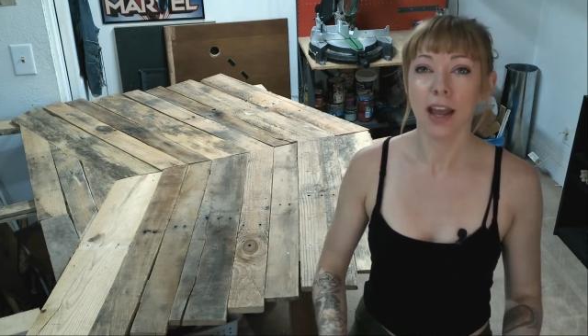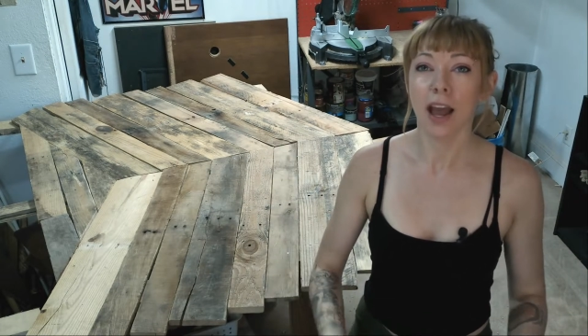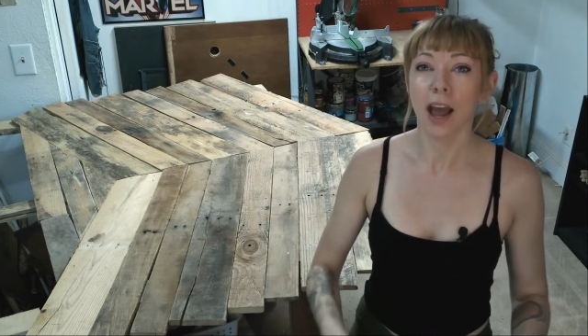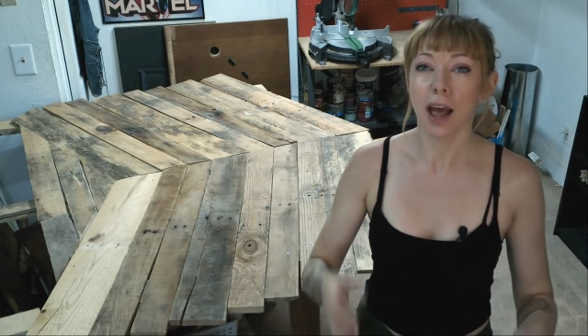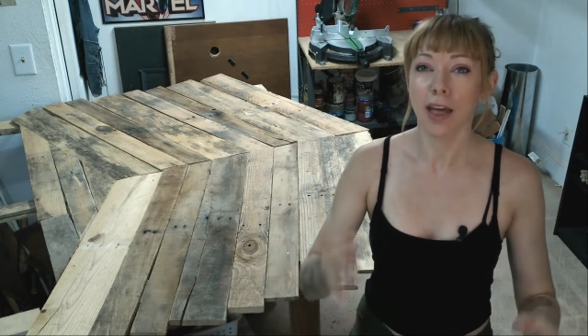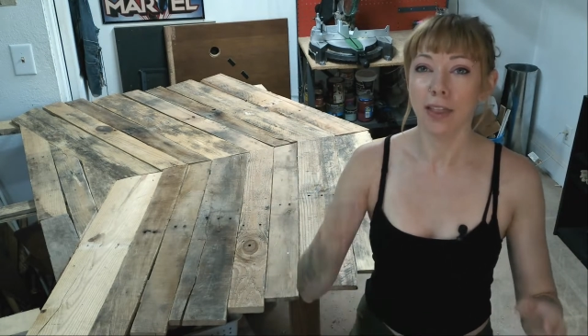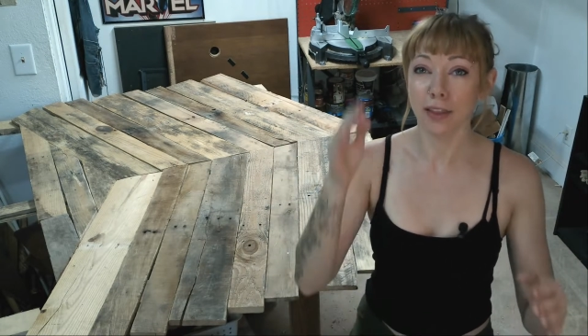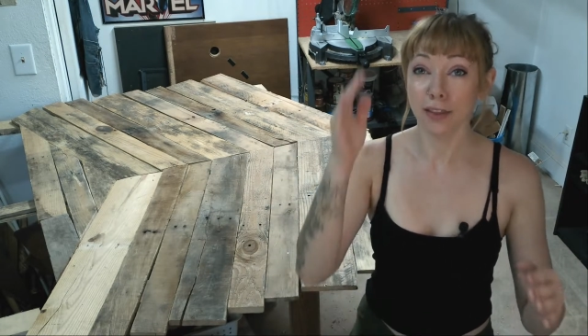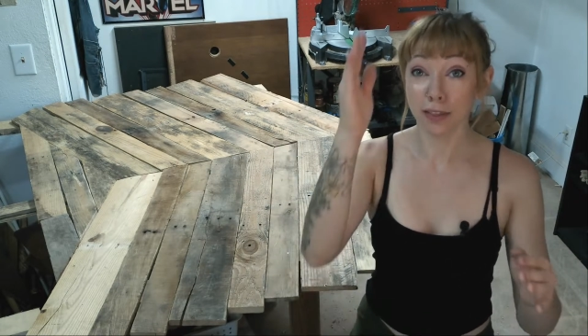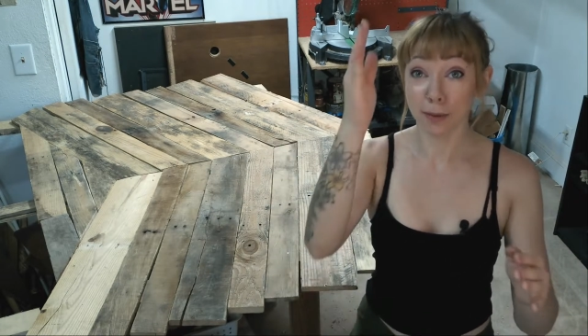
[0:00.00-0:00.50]

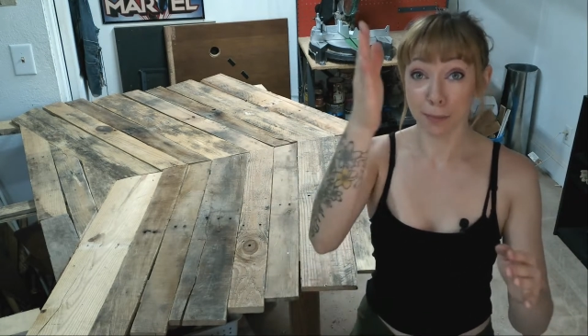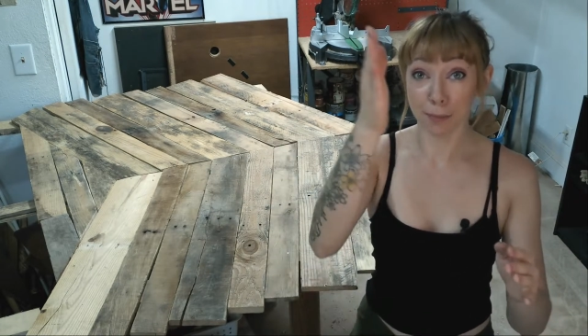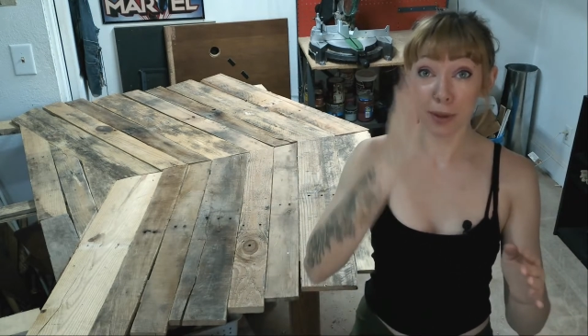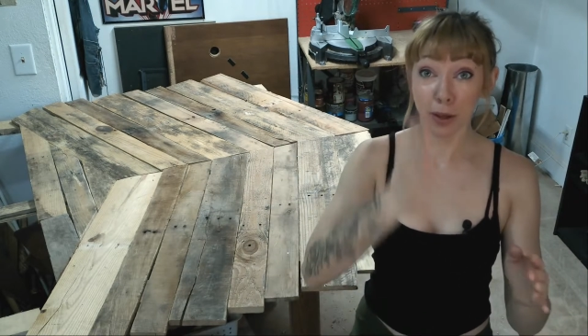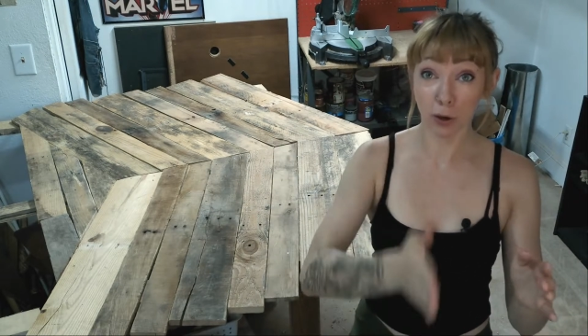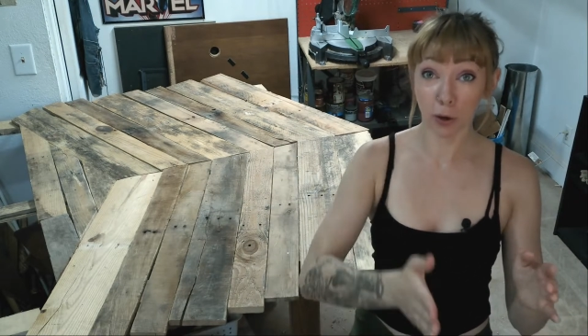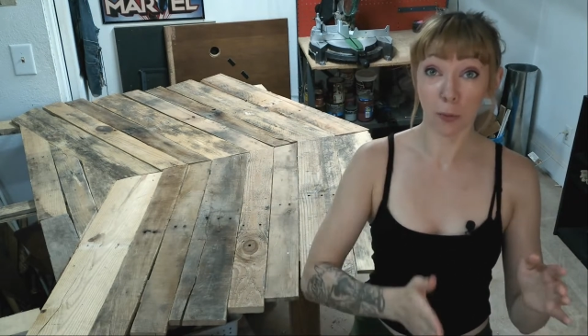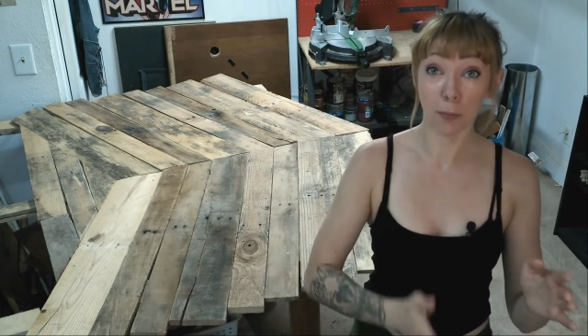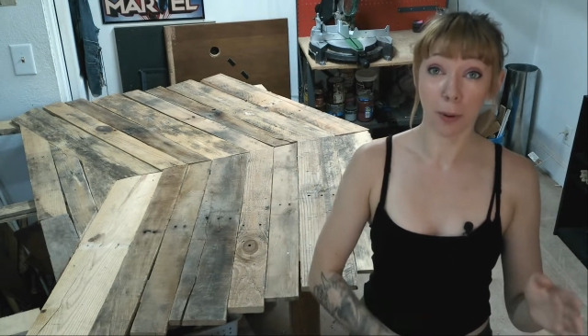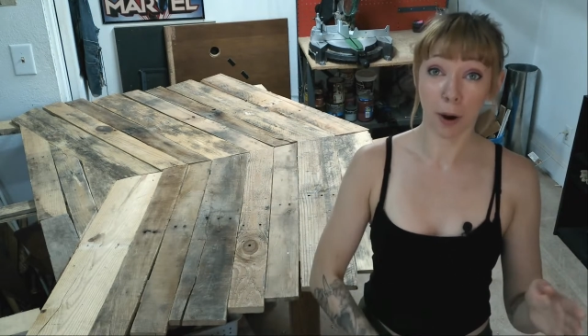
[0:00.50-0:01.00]
and then the
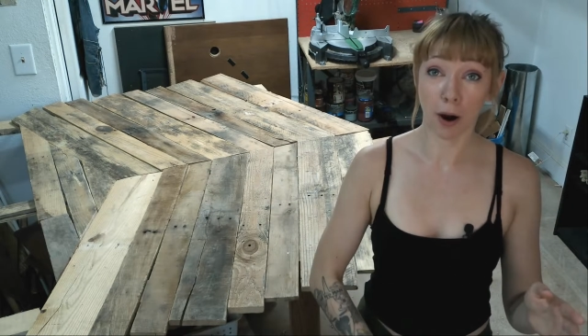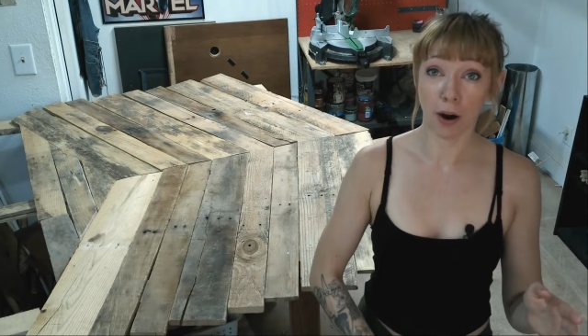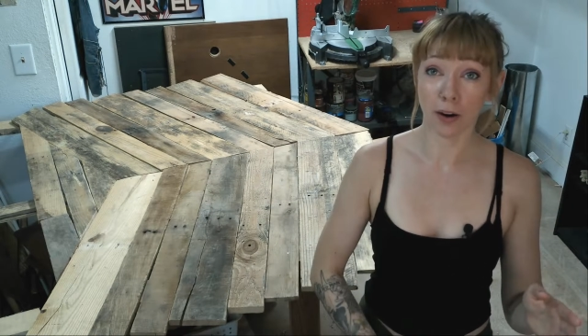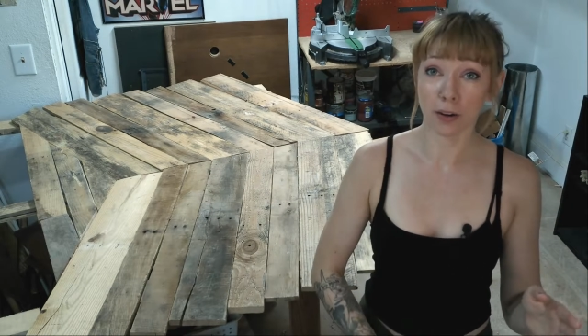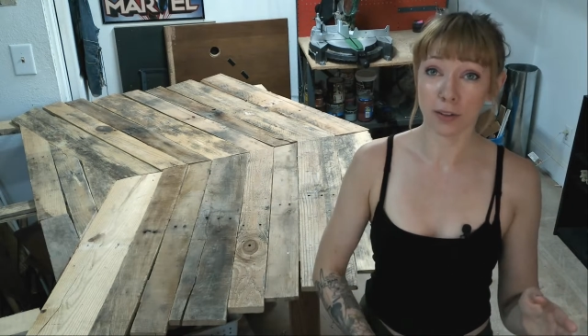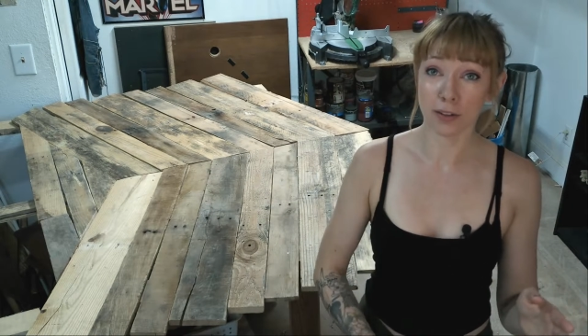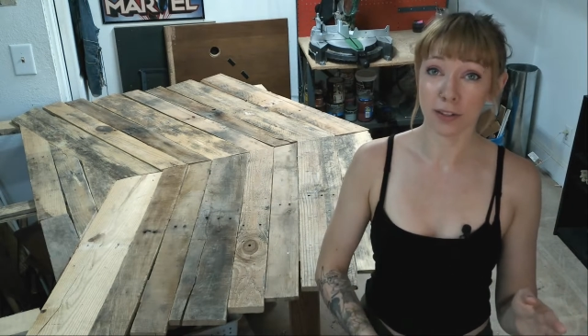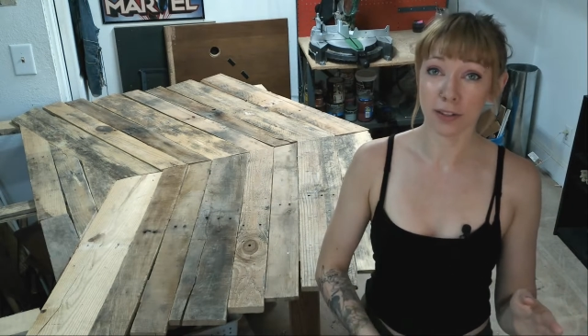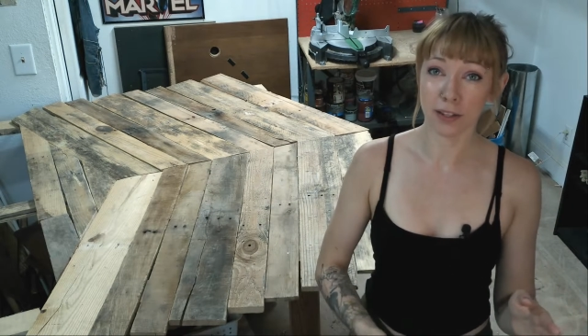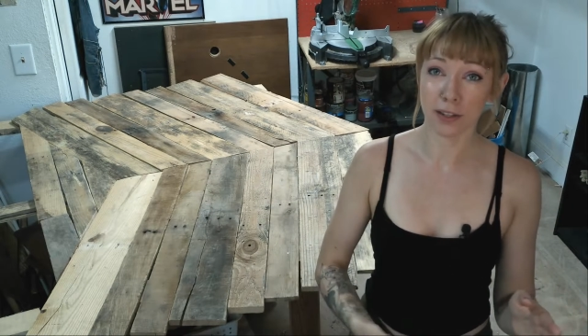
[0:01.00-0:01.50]
middle parts,